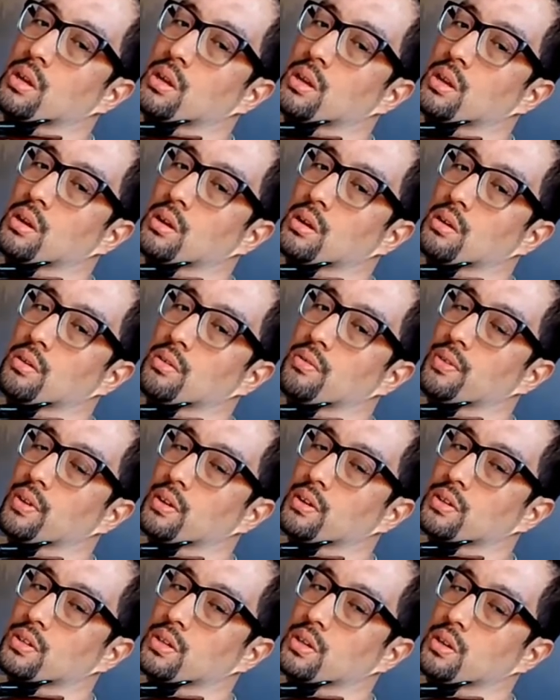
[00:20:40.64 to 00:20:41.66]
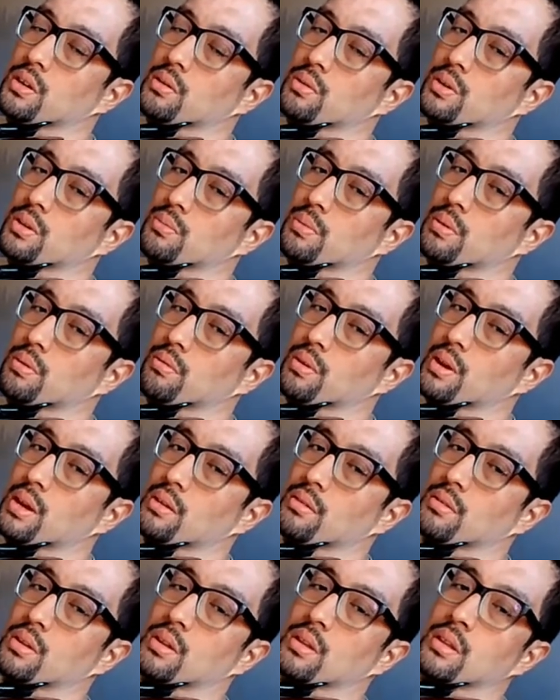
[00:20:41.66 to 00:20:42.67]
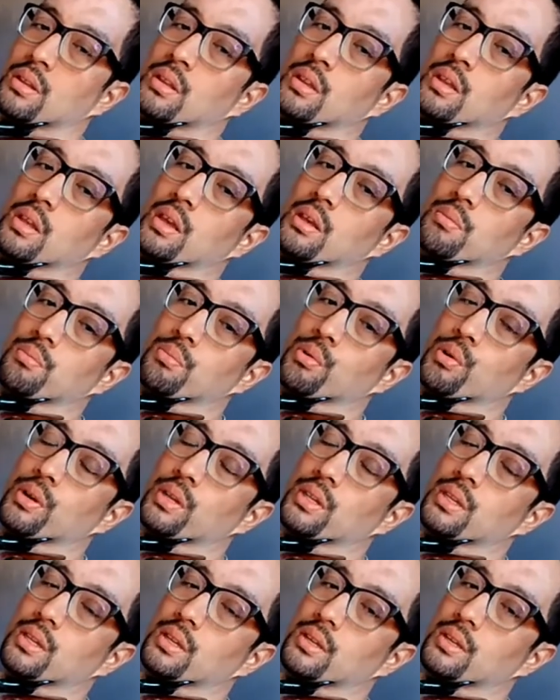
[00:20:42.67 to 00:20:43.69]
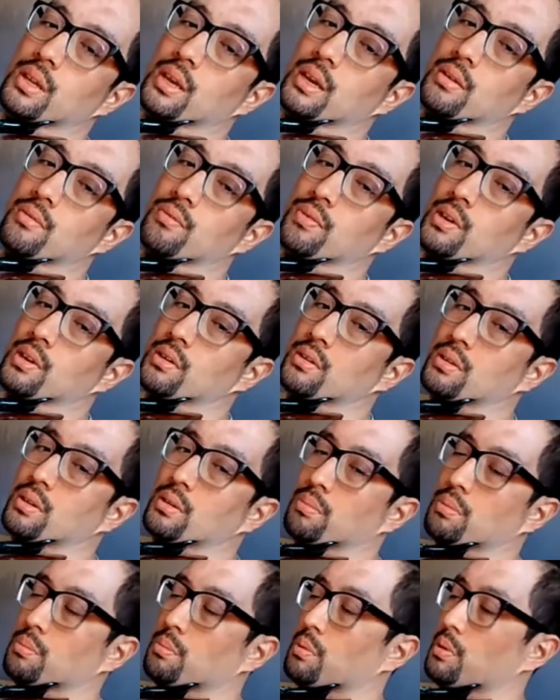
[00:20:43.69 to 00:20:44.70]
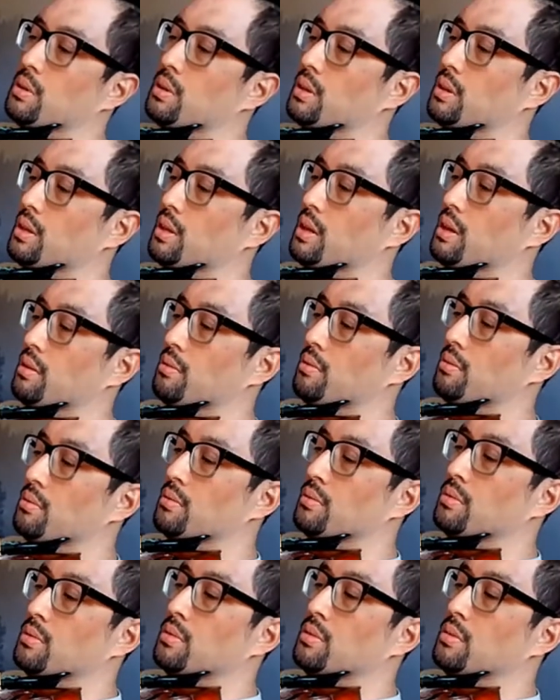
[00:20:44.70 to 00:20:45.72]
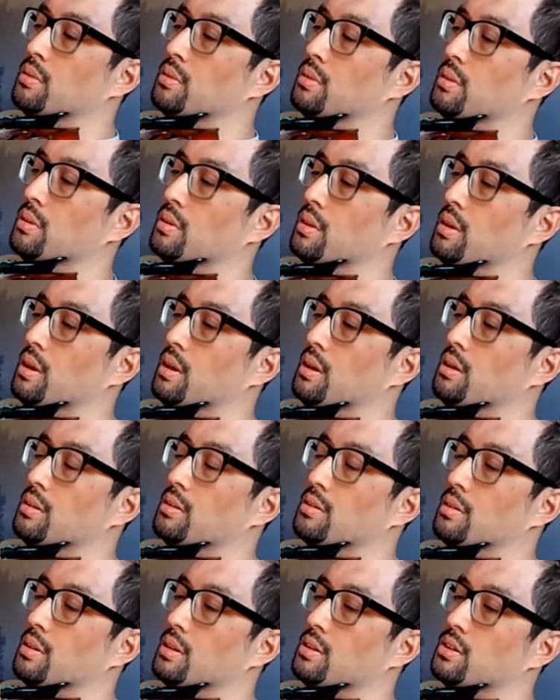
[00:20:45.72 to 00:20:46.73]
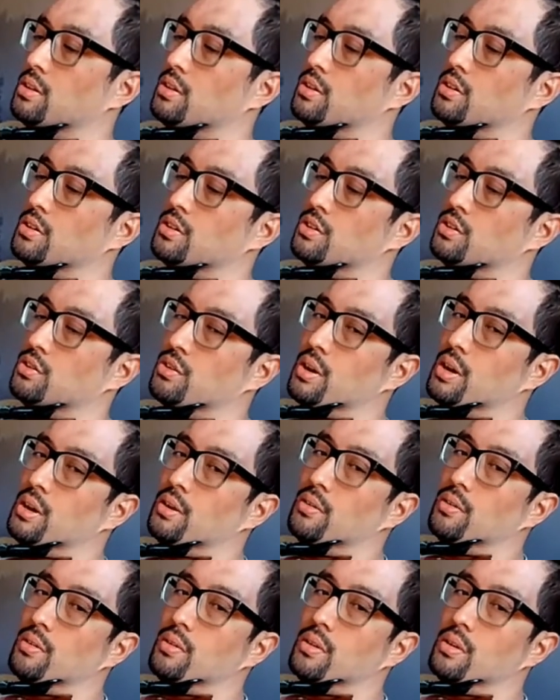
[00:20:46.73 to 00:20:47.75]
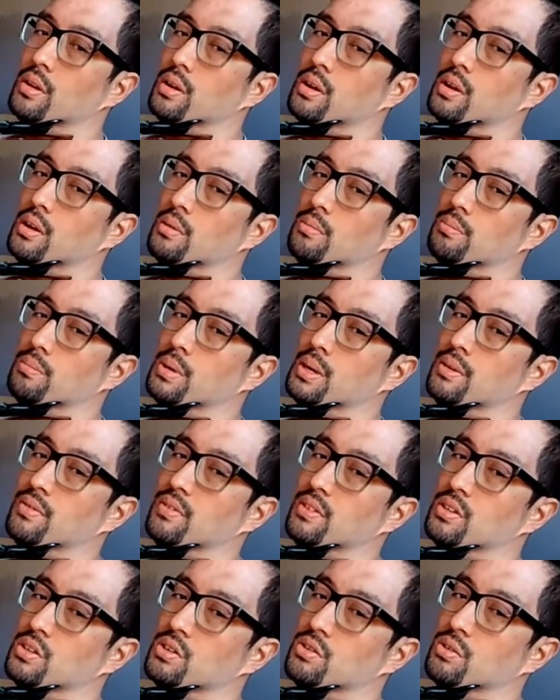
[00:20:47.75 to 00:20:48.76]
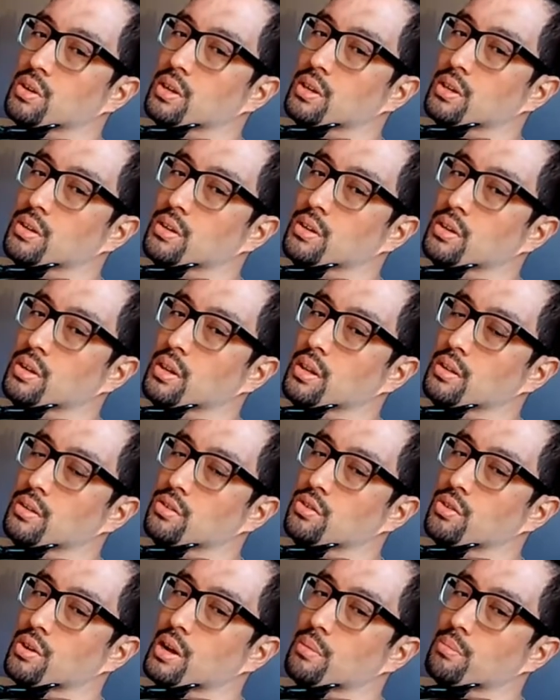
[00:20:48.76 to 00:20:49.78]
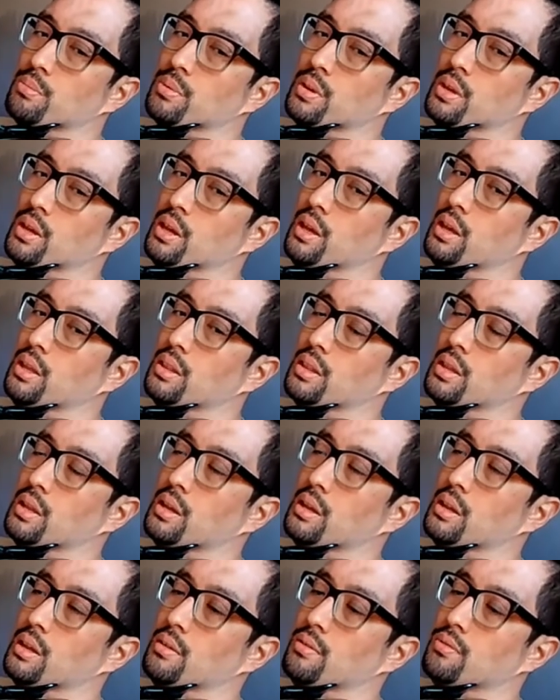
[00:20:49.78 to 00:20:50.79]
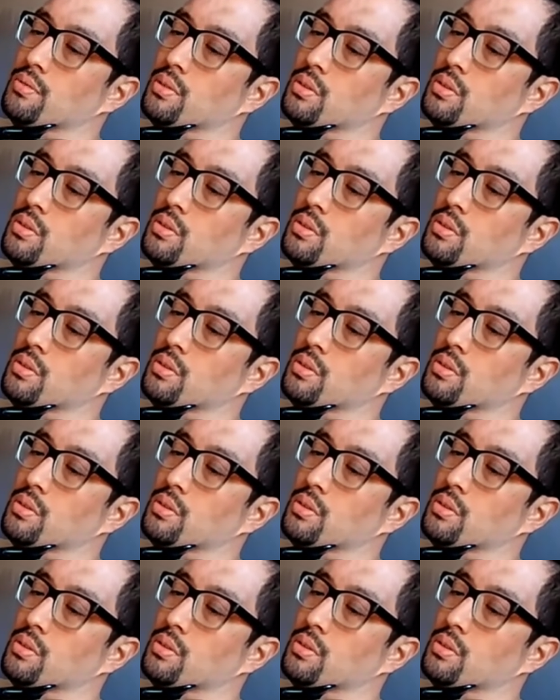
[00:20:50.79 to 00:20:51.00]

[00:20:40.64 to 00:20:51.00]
Our fingers should always be round and pointed down, fingertips pointing down. Okay, so let's just try it above the string, drop, and then lift.